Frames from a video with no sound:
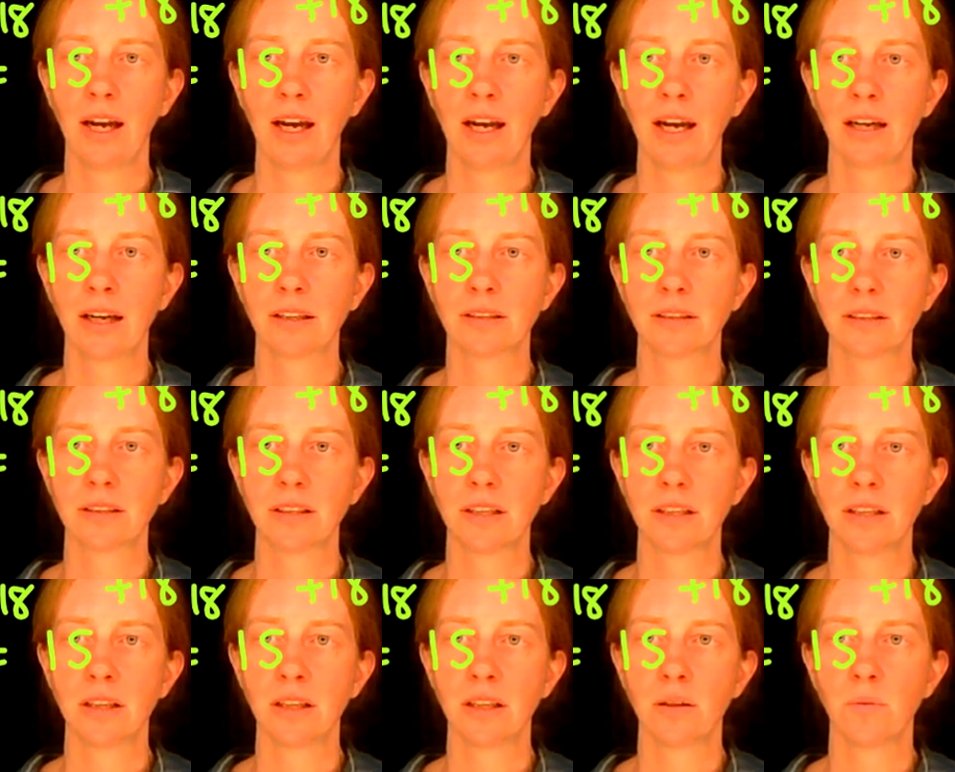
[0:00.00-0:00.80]
X
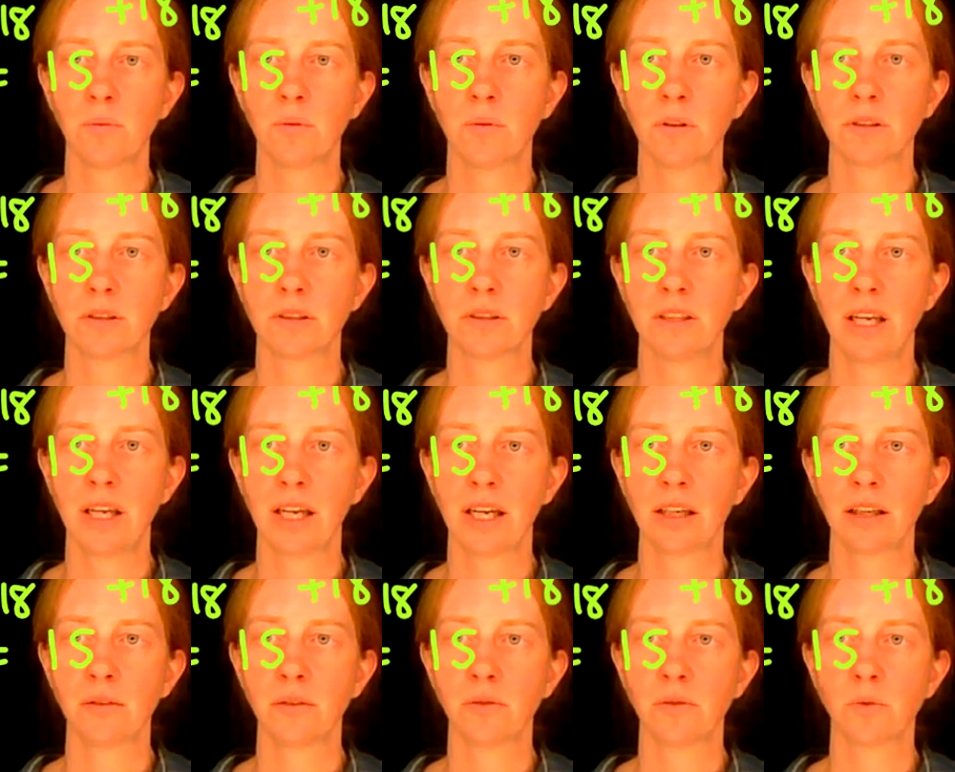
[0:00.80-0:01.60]
equals
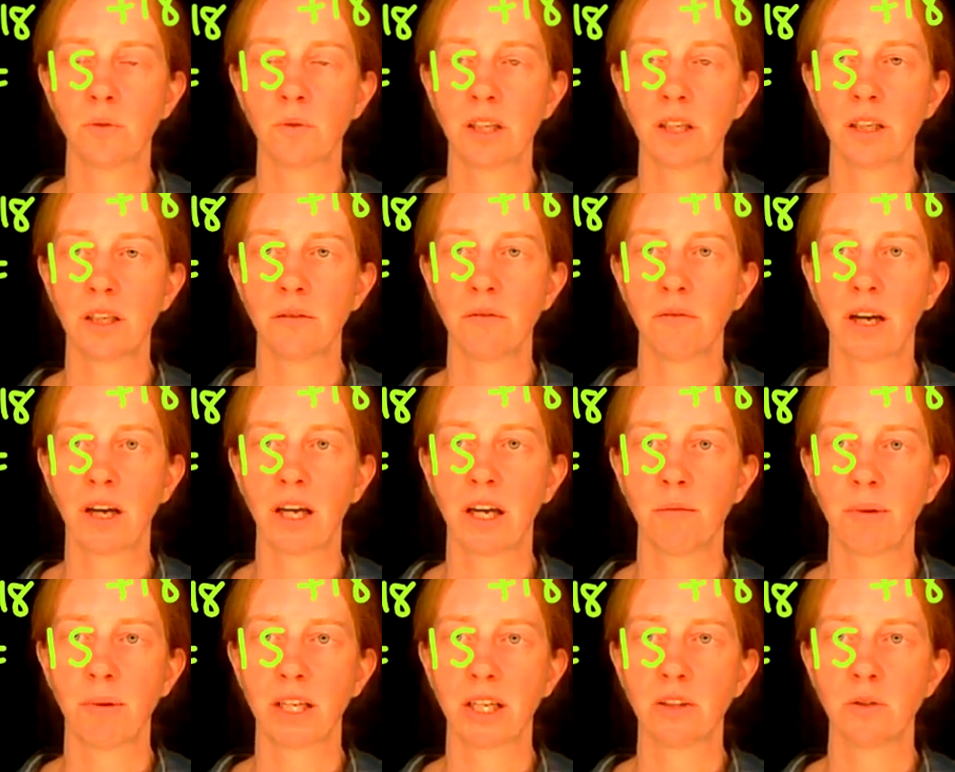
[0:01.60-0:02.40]
-20
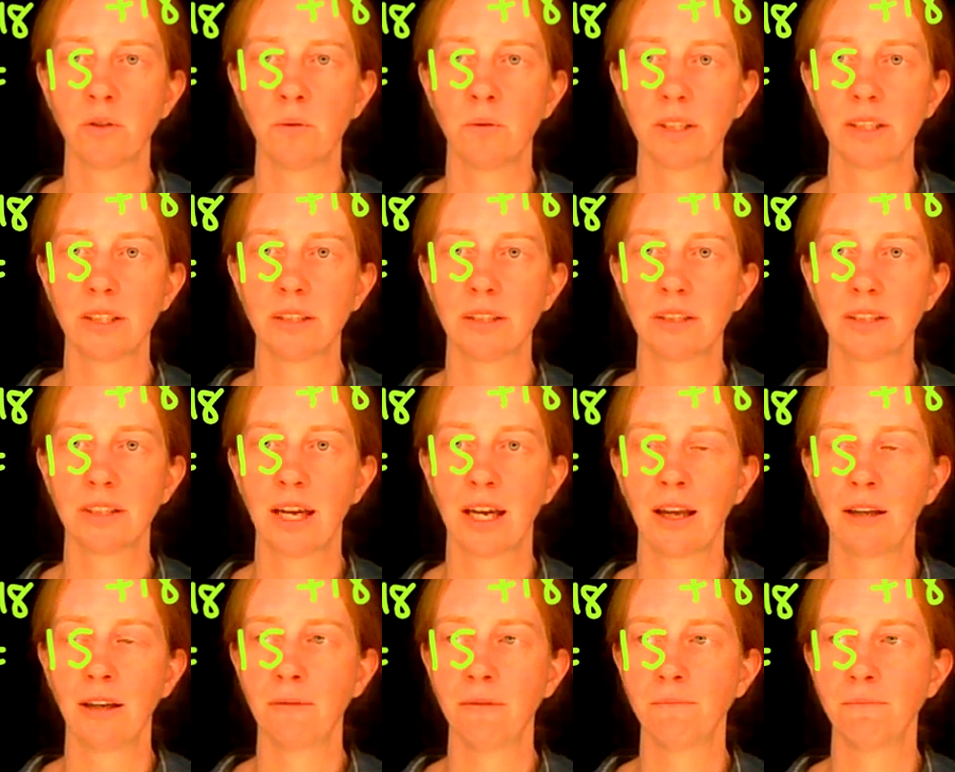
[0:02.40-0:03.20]
divided by 2 is
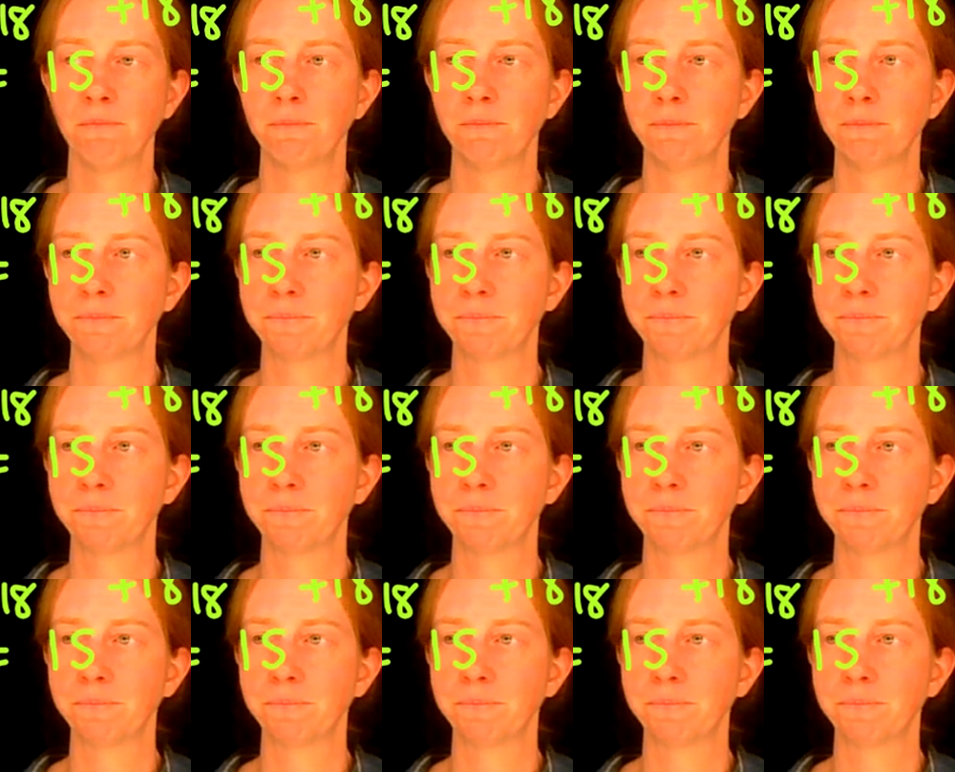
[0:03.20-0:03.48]
10.